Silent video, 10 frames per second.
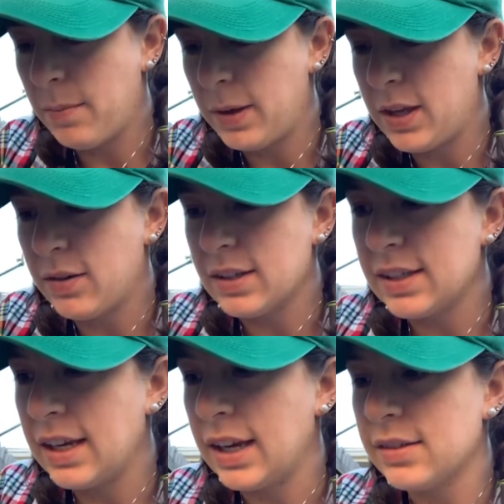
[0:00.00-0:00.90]
But you can
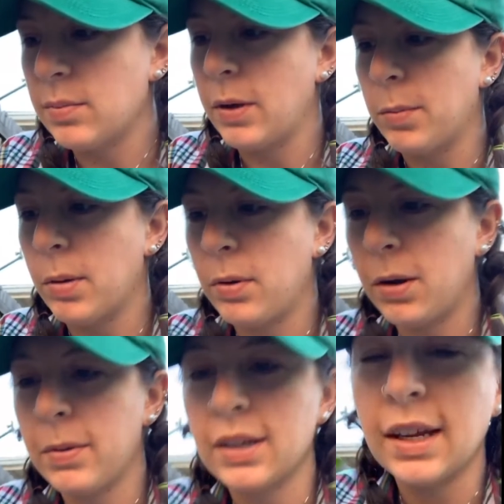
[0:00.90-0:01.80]
see, here's a bell pepper
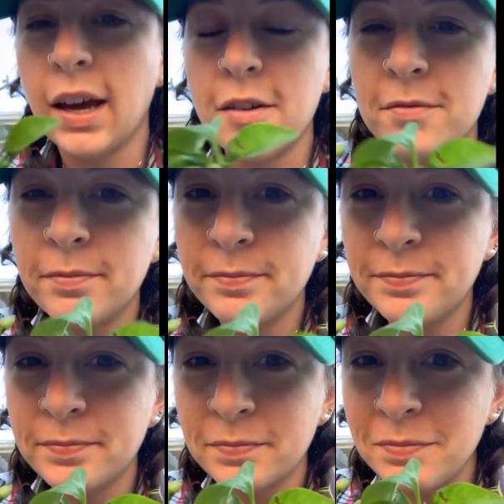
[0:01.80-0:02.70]
I picked out.
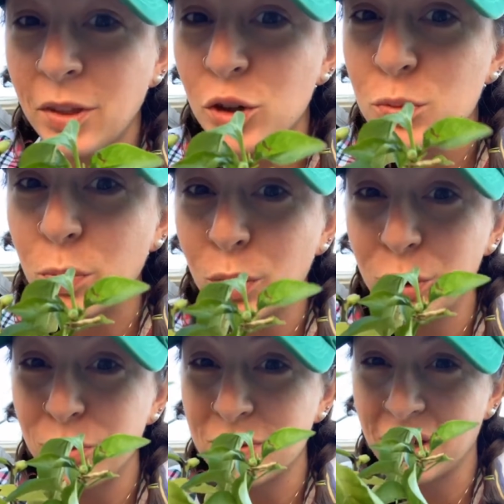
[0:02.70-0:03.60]
There's
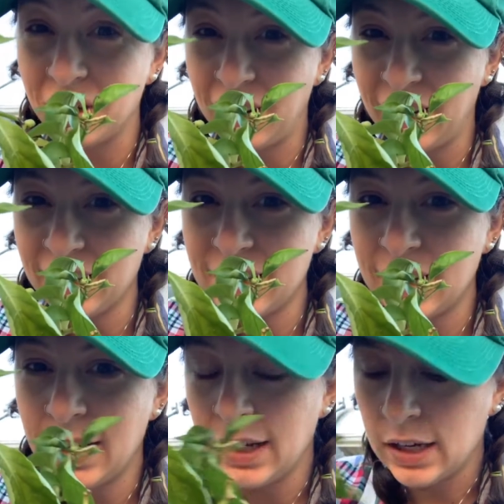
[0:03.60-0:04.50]
blooms on it.
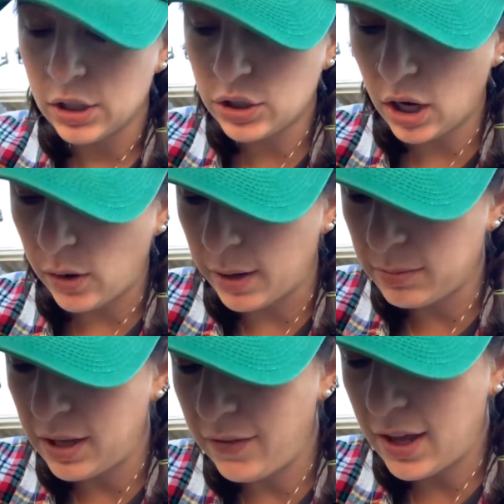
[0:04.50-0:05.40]
So I'm
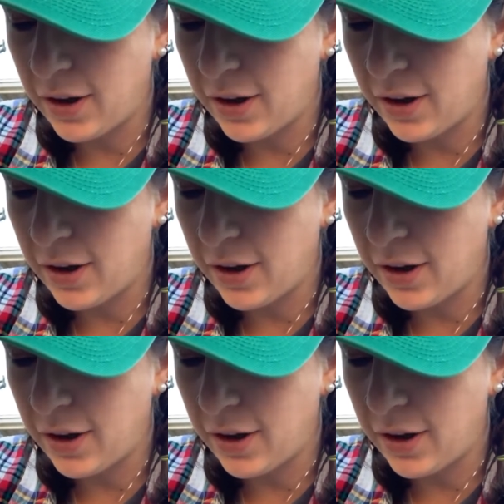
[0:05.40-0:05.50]
leaving